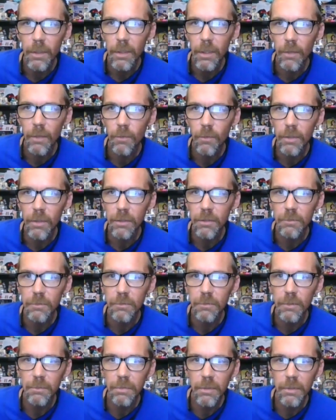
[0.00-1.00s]
I'll watch the
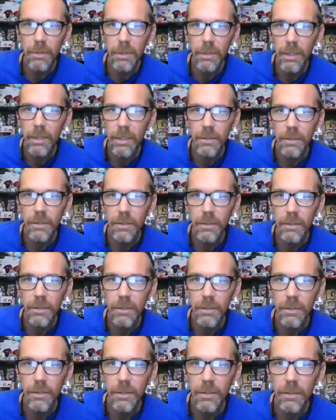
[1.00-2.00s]
replay. Yeah, it's super
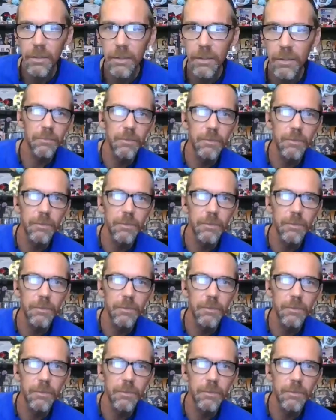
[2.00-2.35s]
simple.